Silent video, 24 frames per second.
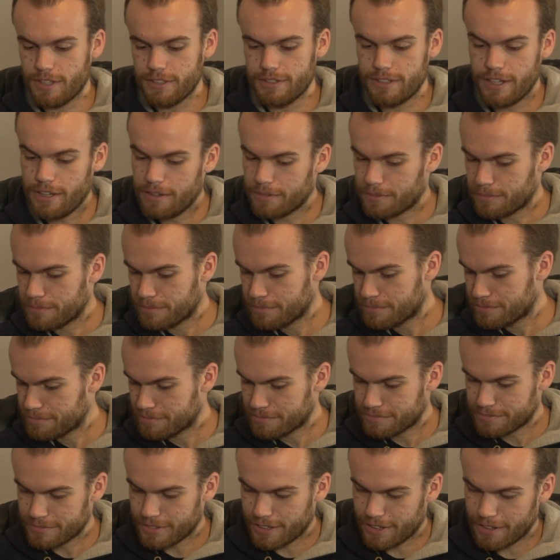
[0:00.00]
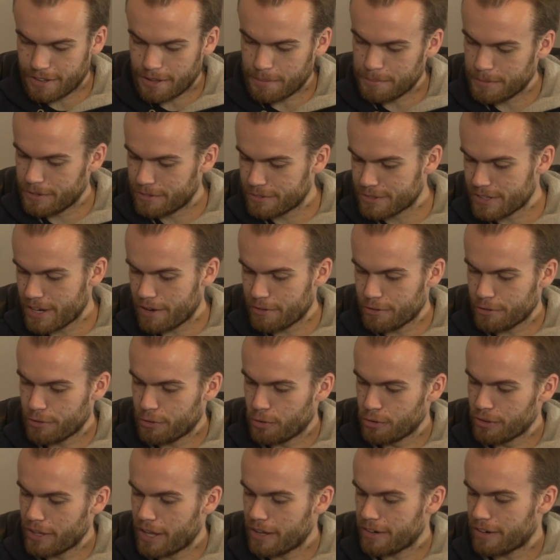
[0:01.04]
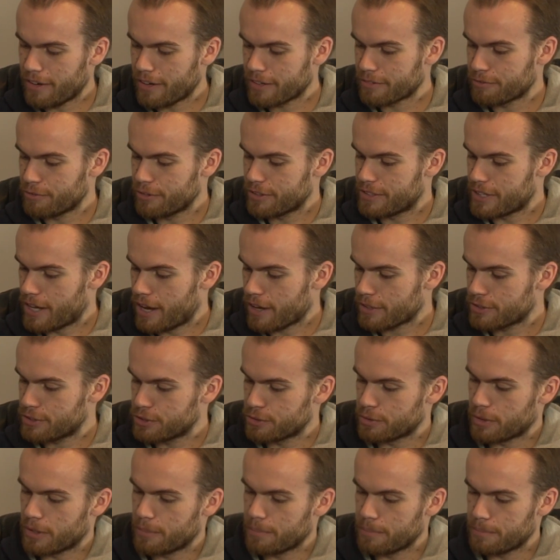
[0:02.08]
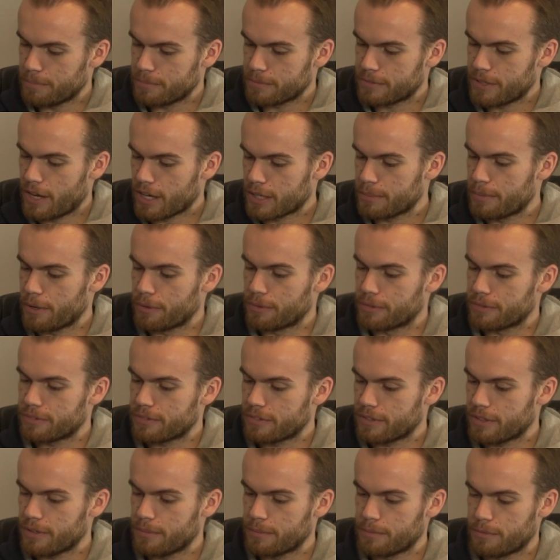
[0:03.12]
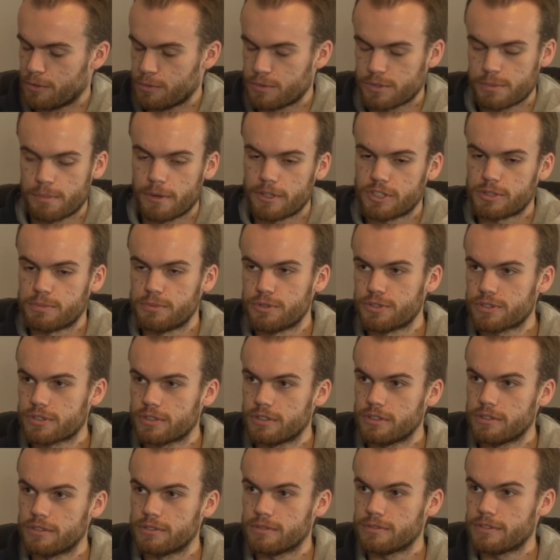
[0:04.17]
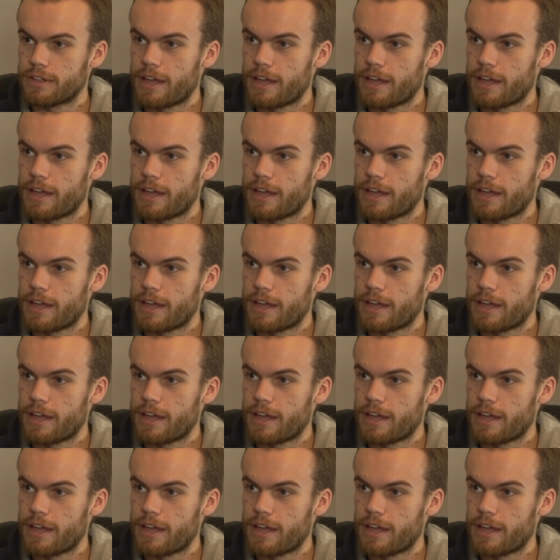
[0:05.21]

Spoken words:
Yeah, I mean, there's not a whole lot I can really talk about. There was a bunch of musical